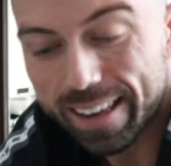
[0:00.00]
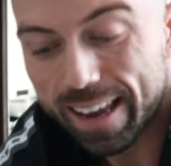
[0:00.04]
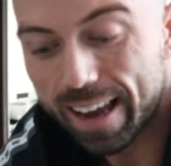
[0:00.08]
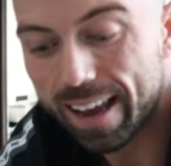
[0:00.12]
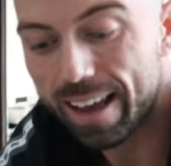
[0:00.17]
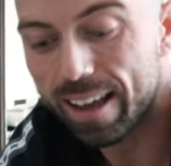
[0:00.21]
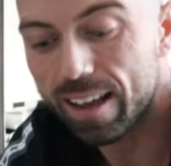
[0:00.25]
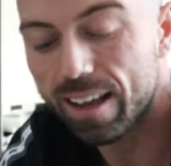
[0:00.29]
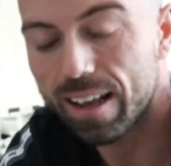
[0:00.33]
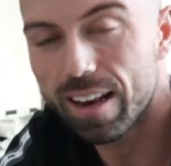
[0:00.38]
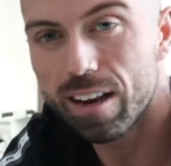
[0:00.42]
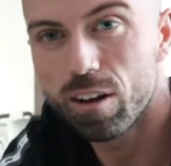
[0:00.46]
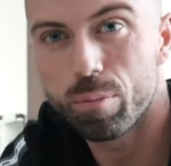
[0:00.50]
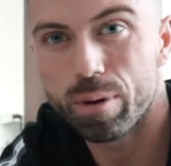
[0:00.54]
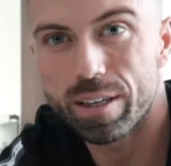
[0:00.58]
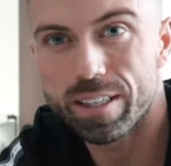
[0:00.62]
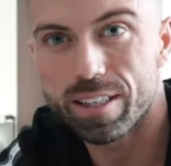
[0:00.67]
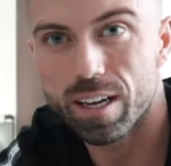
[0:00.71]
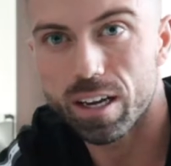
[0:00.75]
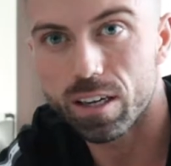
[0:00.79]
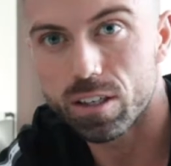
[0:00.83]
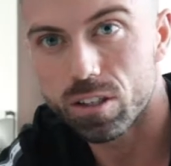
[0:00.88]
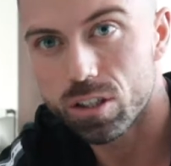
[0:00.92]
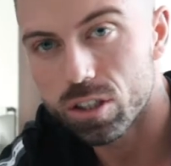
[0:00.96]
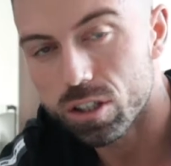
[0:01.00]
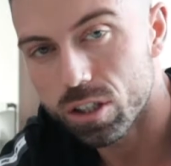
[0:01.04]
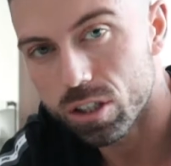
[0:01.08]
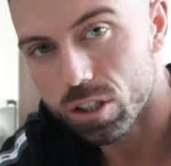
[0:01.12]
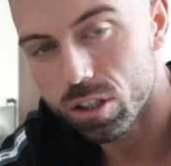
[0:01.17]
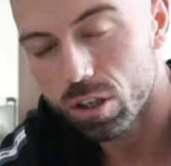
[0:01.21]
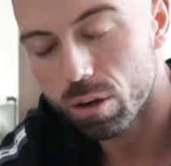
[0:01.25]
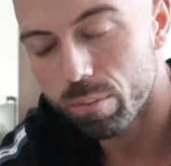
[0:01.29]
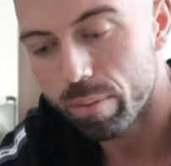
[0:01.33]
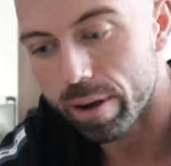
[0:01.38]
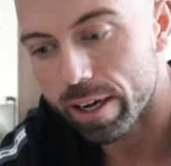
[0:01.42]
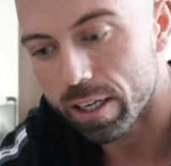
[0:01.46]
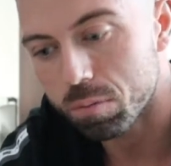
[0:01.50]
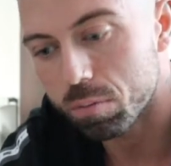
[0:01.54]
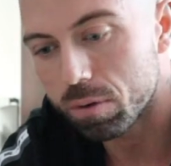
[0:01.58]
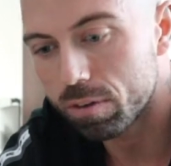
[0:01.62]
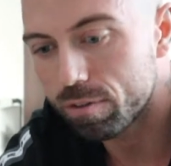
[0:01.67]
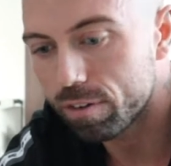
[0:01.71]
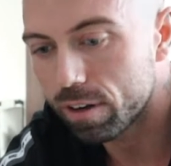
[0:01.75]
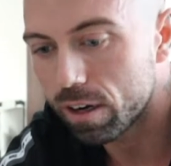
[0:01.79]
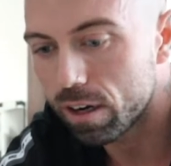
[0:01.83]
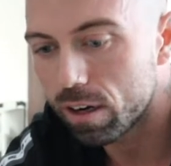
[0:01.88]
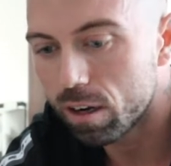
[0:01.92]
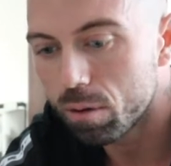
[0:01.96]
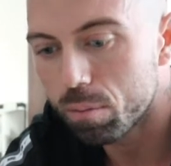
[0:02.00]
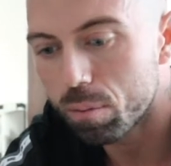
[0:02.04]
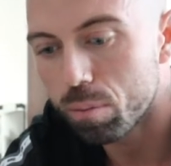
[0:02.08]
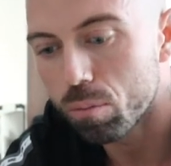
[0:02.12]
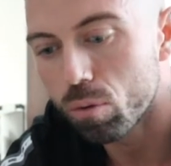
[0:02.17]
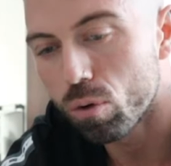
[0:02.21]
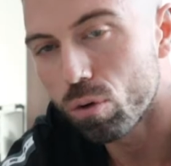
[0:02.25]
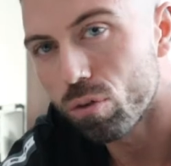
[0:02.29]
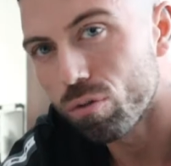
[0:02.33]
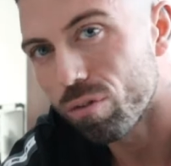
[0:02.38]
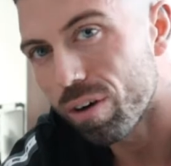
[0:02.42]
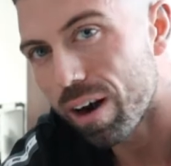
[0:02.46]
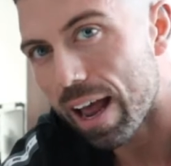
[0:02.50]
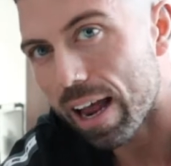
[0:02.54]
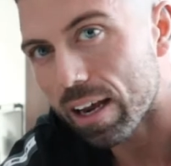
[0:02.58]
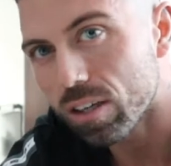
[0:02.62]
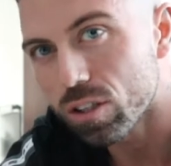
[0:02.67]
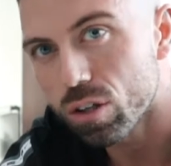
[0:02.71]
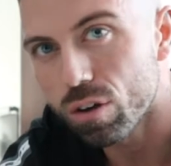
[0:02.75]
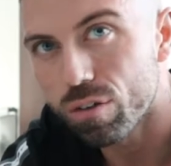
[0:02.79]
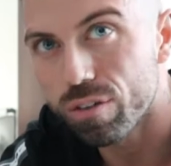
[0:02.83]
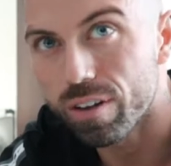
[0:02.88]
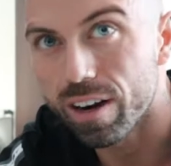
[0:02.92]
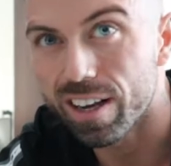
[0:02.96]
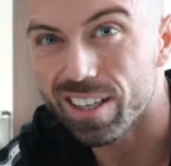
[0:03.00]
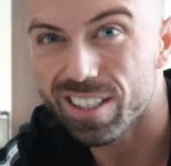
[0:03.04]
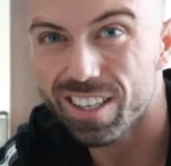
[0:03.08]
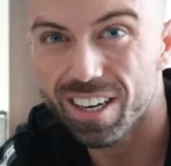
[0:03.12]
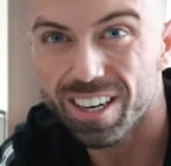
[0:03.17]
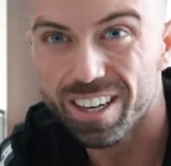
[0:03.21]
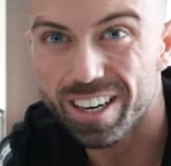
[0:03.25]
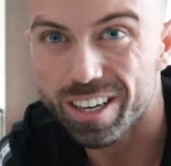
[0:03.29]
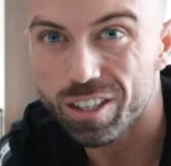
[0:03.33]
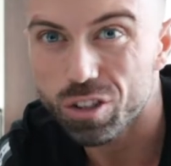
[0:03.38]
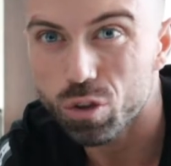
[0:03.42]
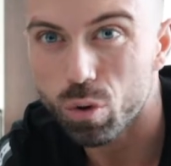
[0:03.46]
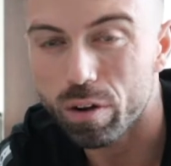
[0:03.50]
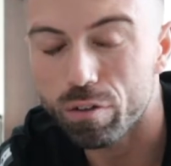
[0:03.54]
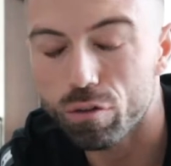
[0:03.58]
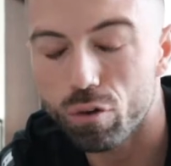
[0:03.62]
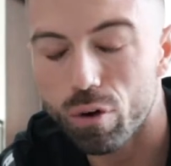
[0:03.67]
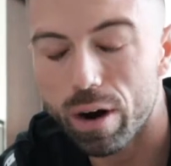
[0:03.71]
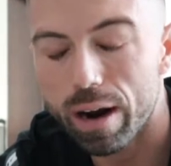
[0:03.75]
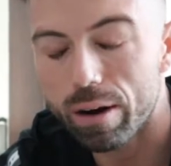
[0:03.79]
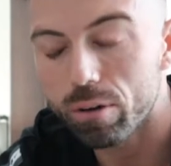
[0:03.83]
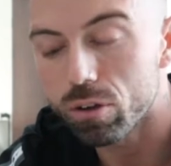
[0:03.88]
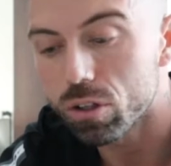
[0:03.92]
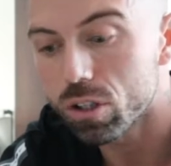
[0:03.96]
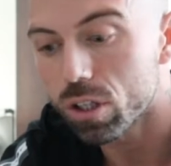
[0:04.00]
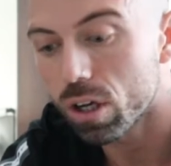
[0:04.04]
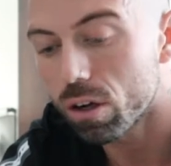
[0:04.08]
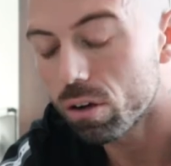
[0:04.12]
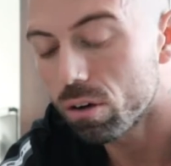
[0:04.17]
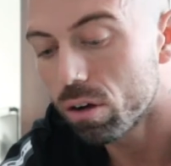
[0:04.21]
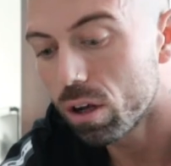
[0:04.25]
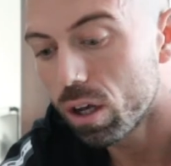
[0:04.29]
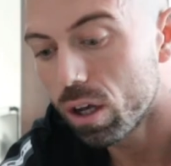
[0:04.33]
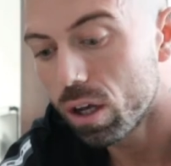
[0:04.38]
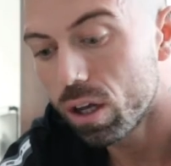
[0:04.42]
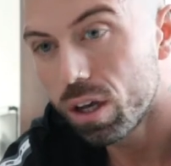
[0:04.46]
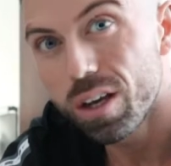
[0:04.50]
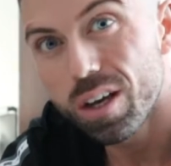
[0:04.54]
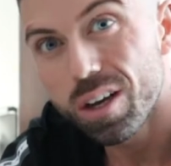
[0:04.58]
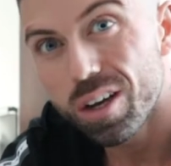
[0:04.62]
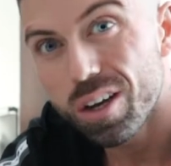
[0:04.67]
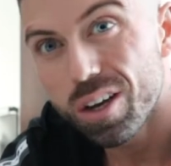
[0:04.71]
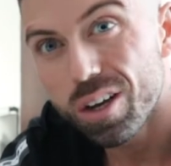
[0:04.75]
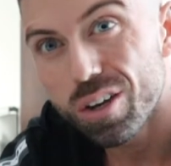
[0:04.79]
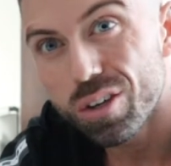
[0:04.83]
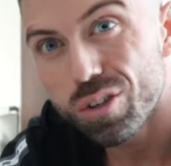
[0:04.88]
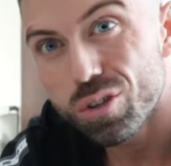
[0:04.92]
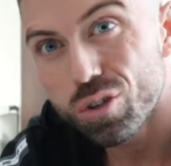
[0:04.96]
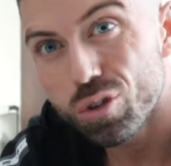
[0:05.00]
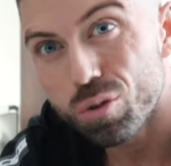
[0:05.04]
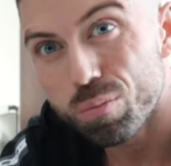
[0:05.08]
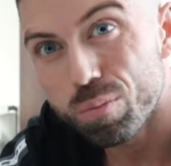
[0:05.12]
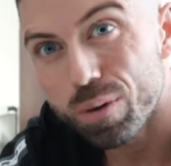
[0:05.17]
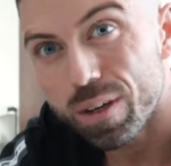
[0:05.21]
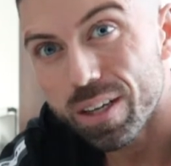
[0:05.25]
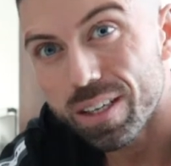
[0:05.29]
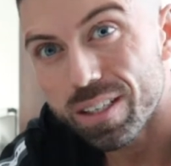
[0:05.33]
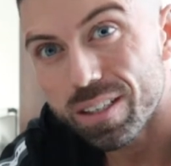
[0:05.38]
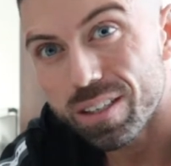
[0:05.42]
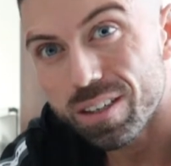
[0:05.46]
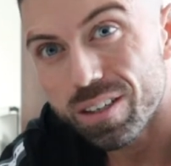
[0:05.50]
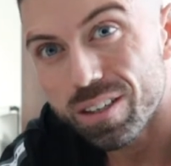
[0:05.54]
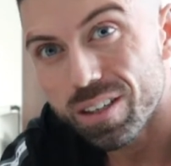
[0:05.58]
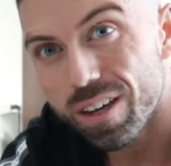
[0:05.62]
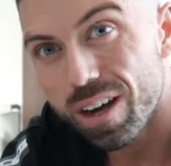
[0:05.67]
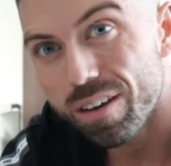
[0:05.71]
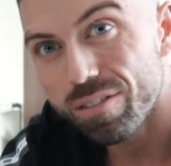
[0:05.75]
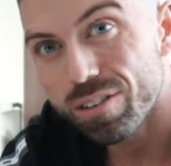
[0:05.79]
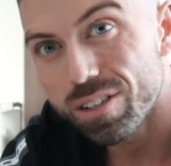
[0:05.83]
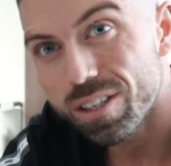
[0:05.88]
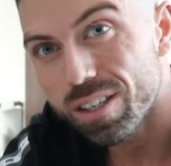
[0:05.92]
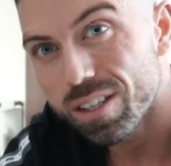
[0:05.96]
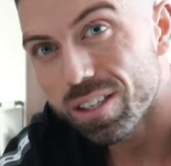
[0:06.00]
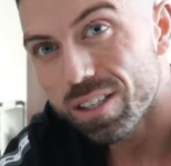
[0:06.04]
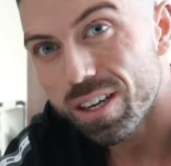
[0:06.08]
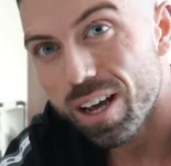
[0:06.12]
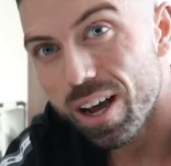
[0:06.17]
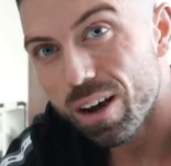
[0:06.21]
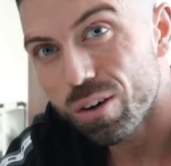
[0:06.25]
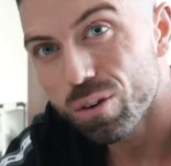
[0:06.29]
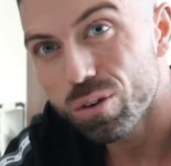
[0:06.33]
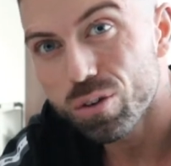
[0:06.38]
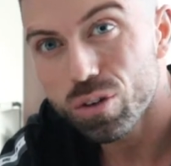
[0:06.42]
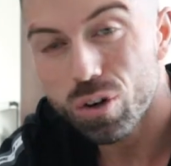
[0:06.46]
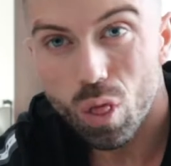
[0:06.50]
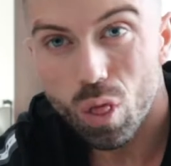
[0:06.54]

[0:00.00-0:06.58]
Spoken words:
get a little bit done, just so it makes me feel a little bit more relaxed over the next kind of next 24 hours. So super easy. I'm going to dive into this now.